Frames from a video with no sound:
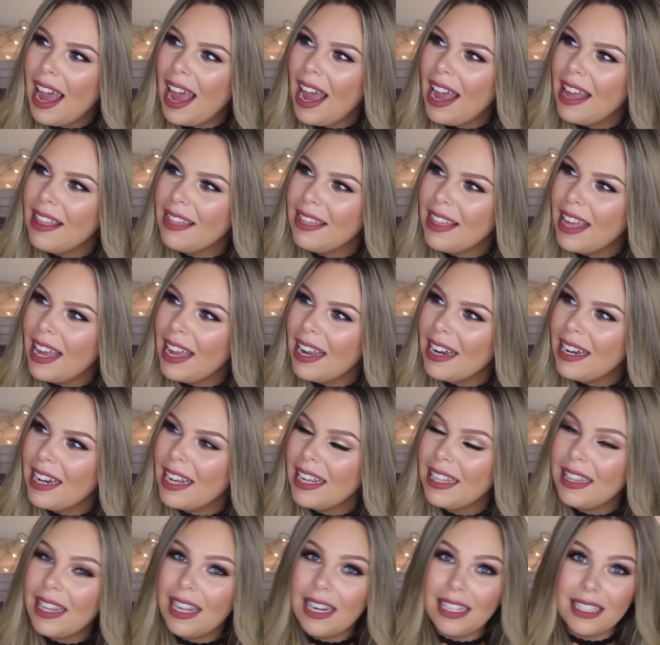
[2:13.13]
And then
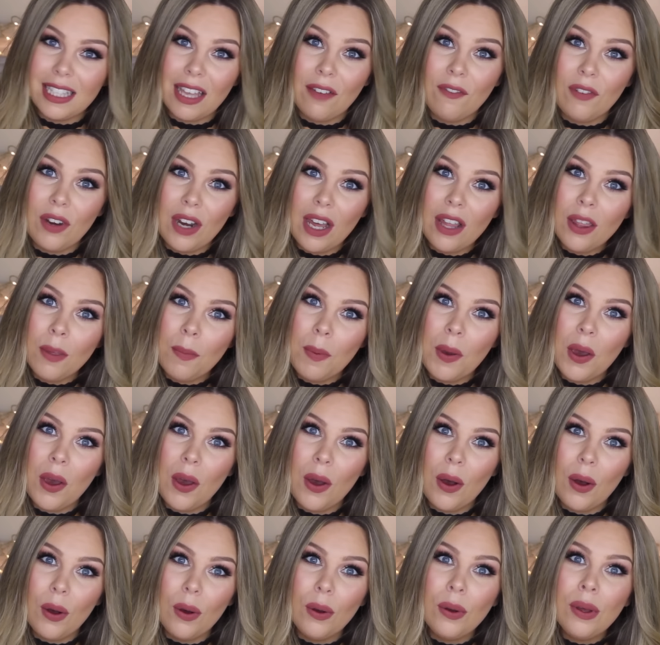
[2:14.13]
he let us have another
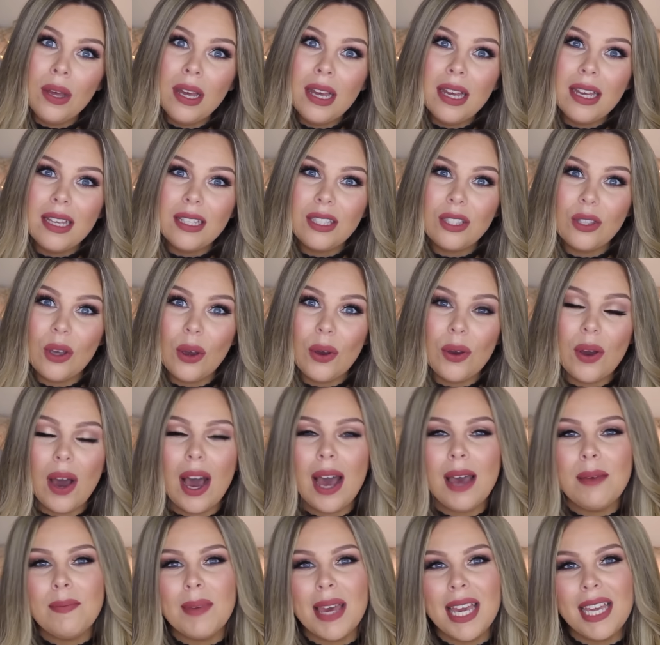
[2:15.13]
pearl, so
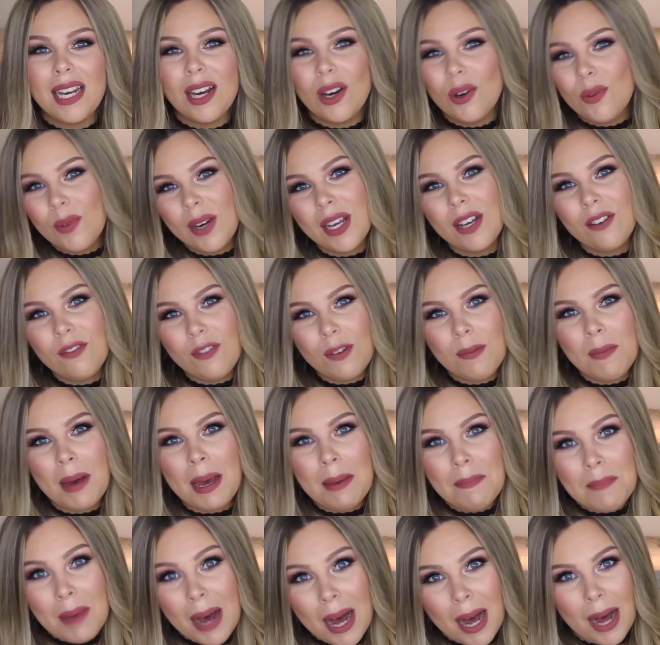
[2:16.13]
I made a ring for
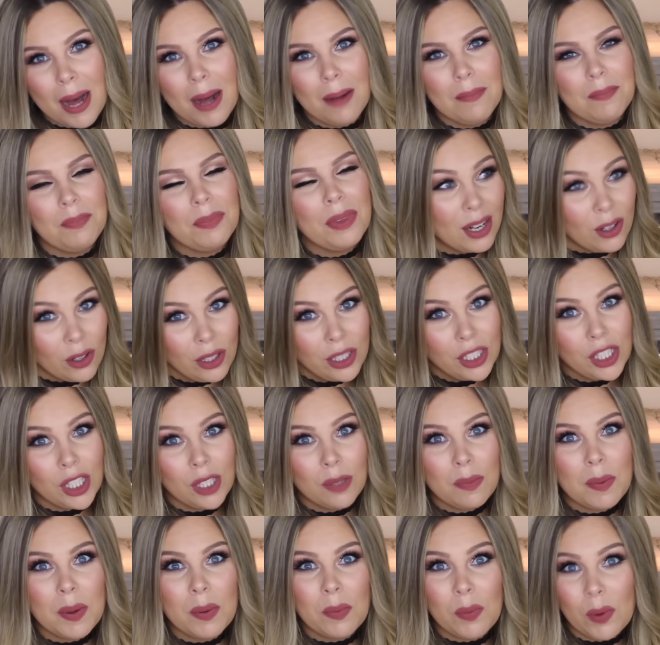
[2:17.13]
my mum. I know
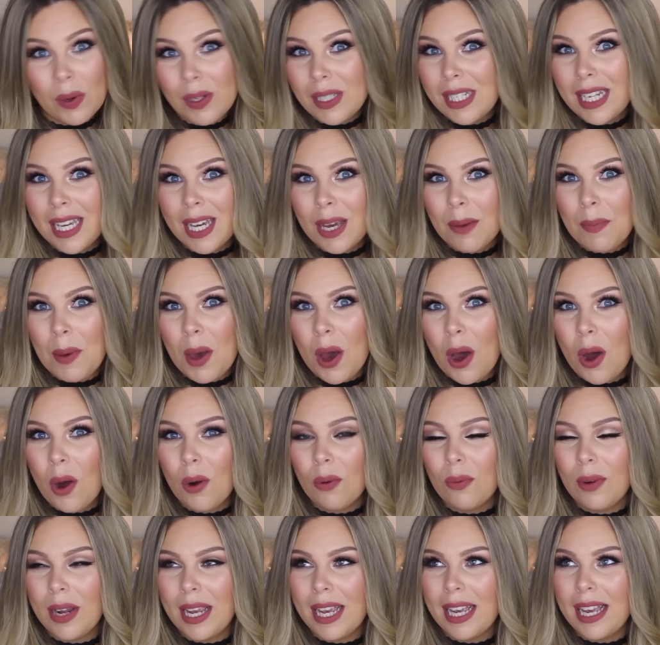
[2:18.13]
she's been wanting a
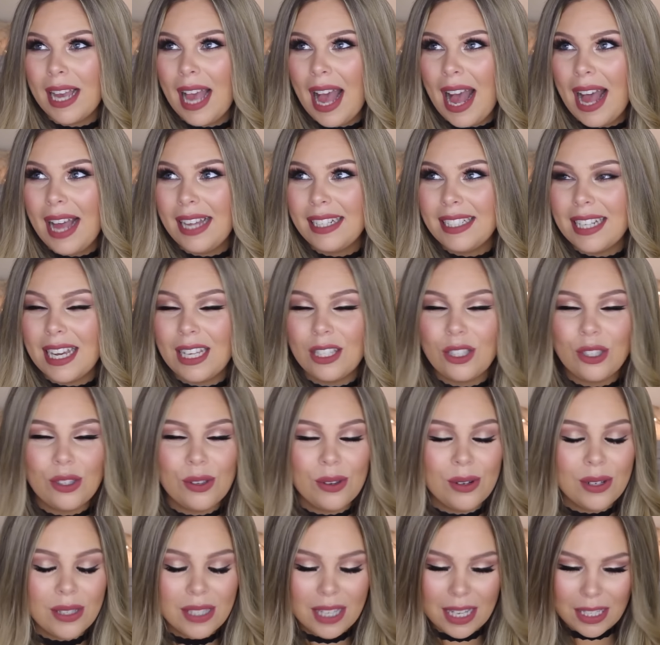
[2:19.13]
pearl ring, and as
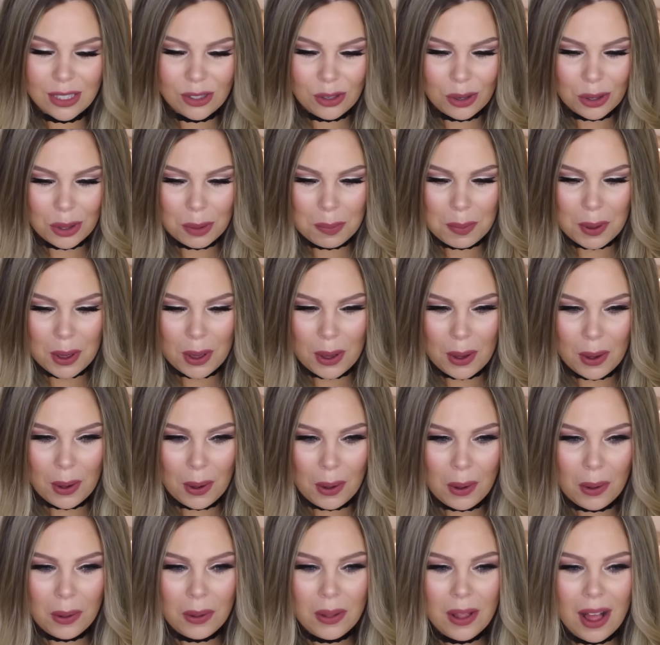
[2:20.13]
soon as I saw the
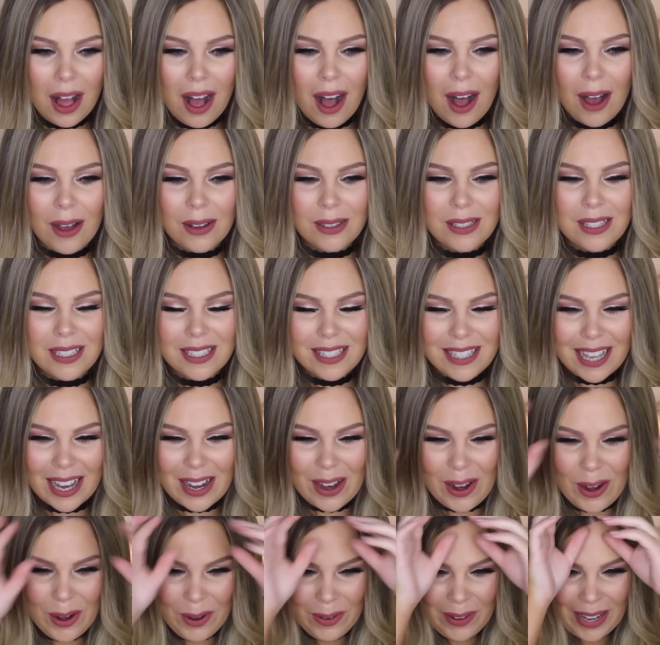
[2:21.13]
pearl I was just
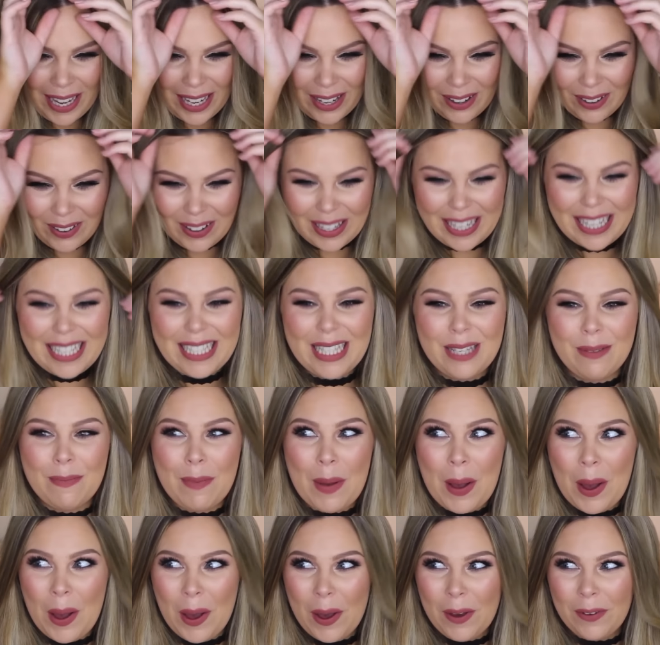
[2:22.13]
like, oh my god, it's
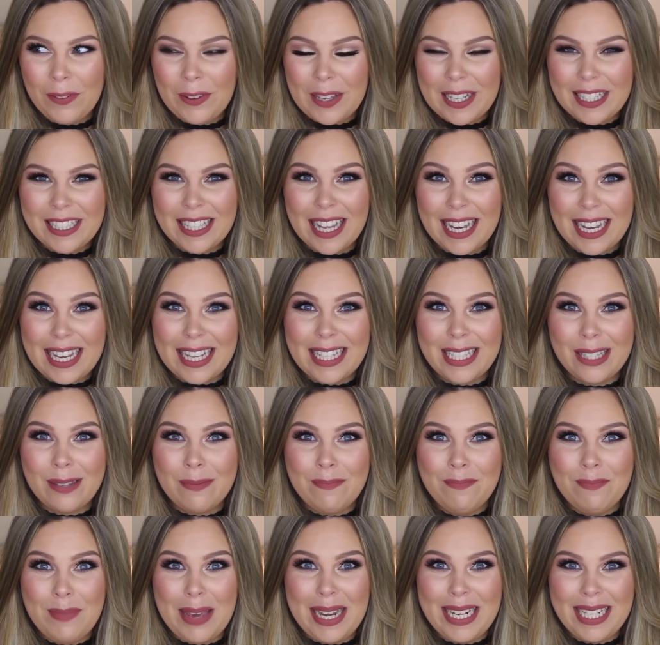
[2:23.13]
perfect, like
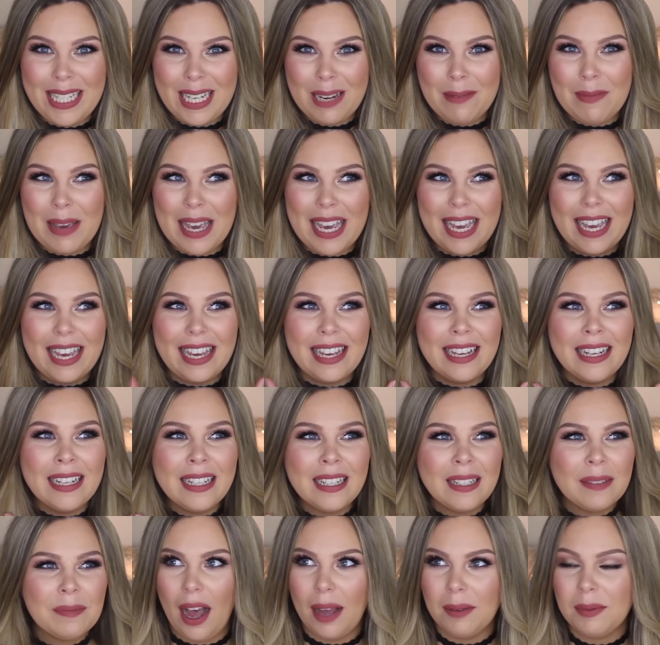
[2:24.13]
it's meant to be.
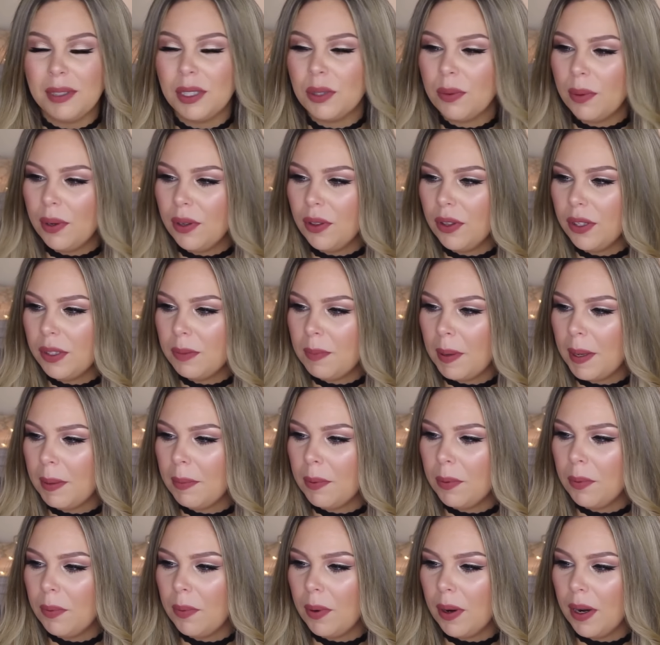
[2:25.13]
I'm just one of those
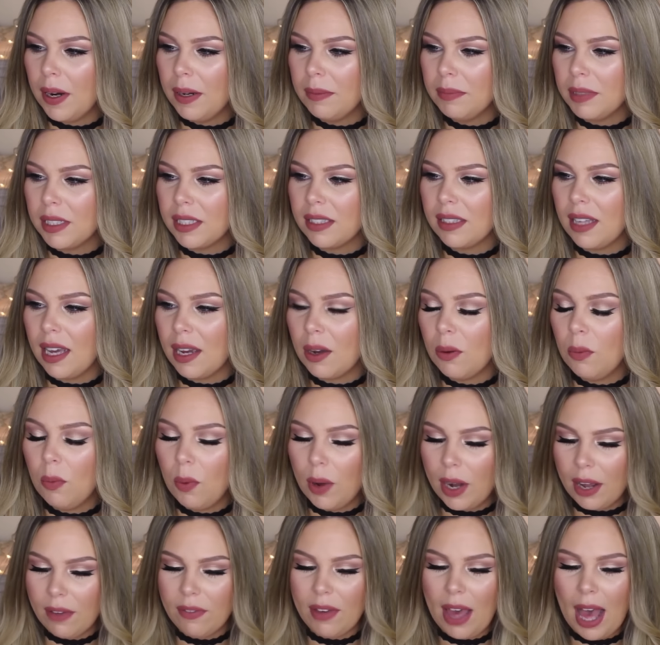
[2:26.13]
people where I'm just like,
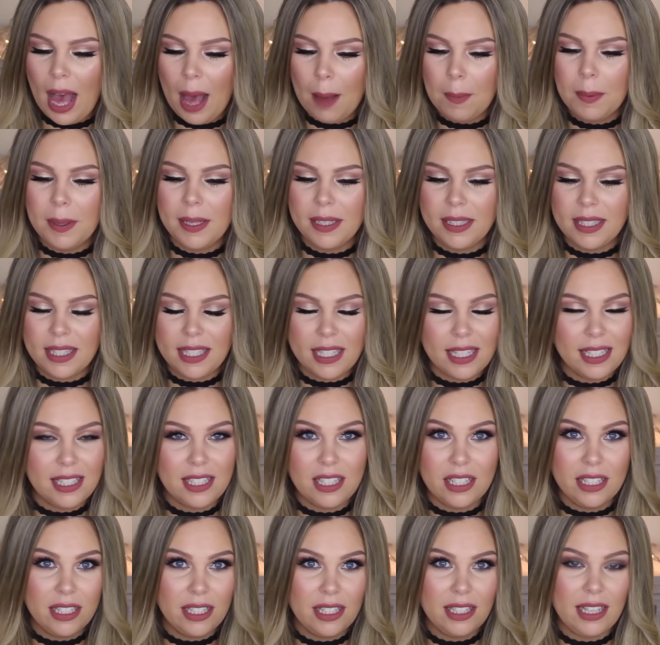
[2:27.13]
whatever happens
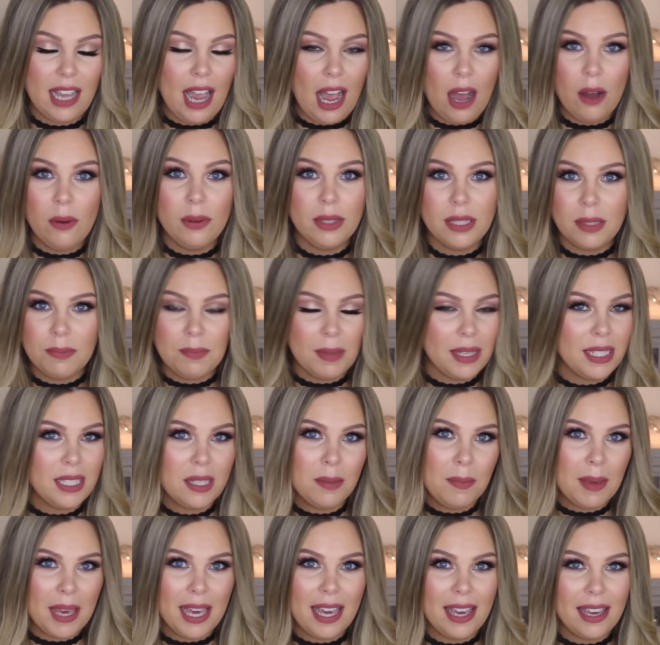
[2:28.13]
is just how it's meant
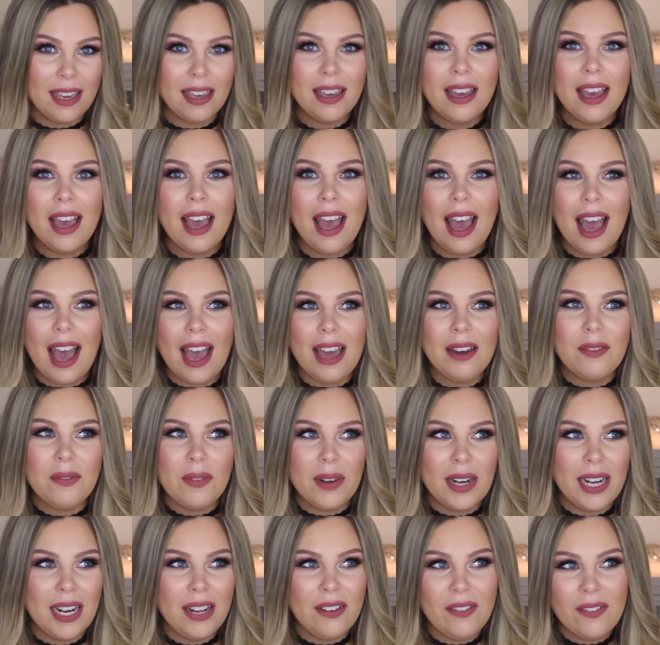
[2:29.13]
to be. And
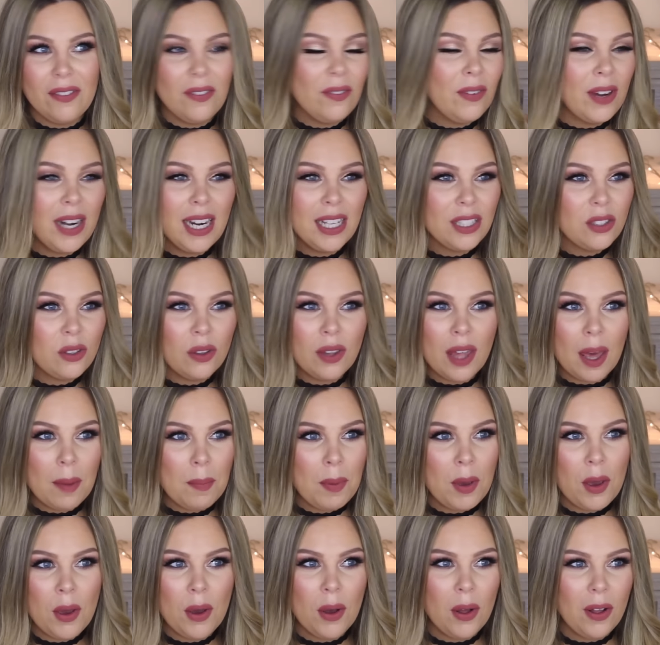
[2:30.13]
when I saw
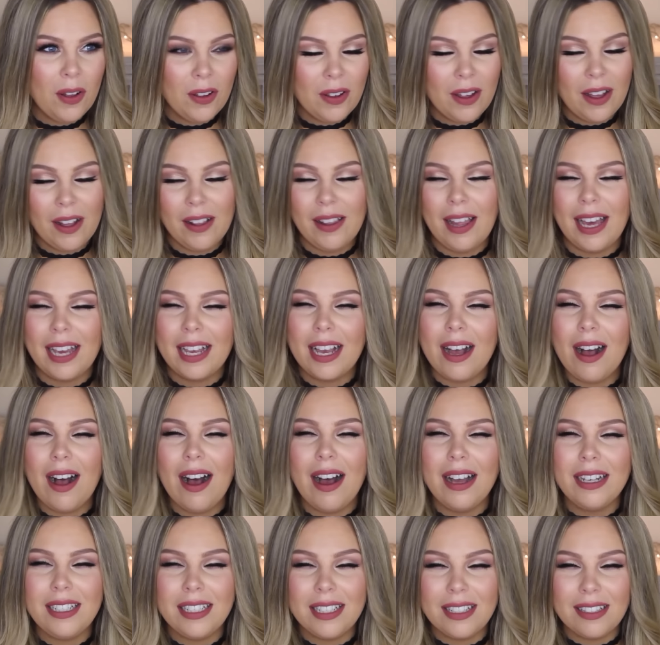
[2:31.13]
that pearl, like
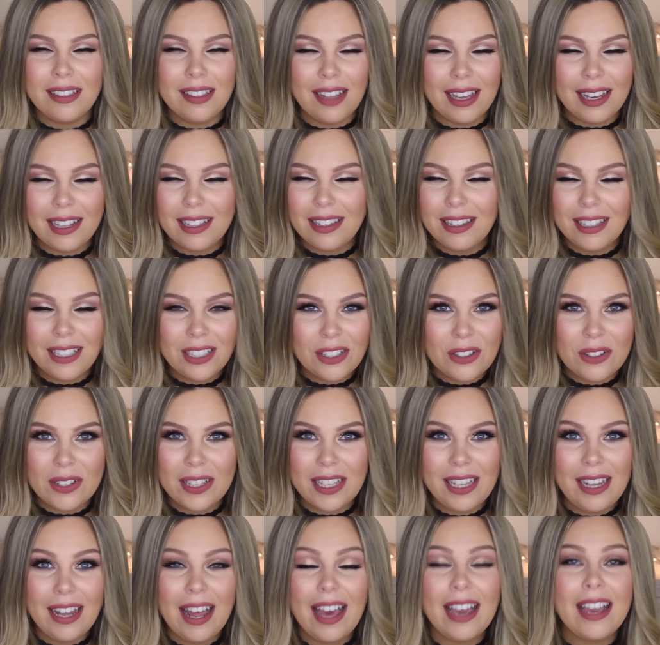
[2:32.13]
I just like
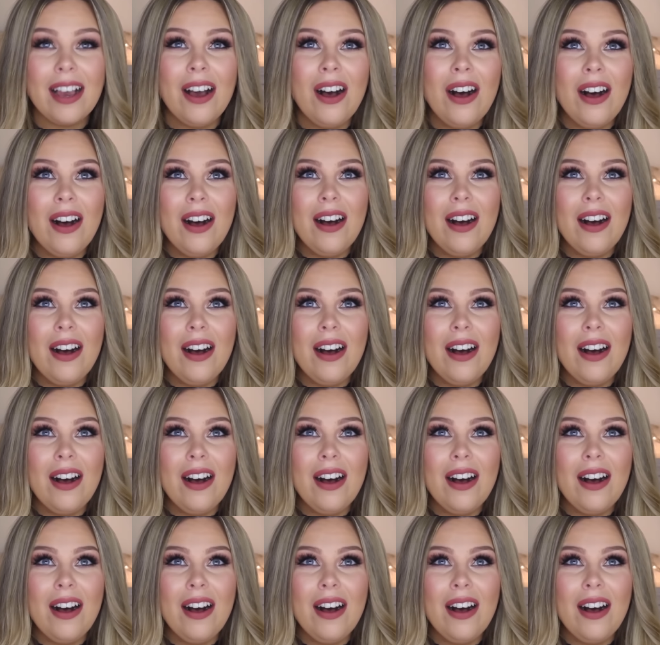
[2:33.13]
literally like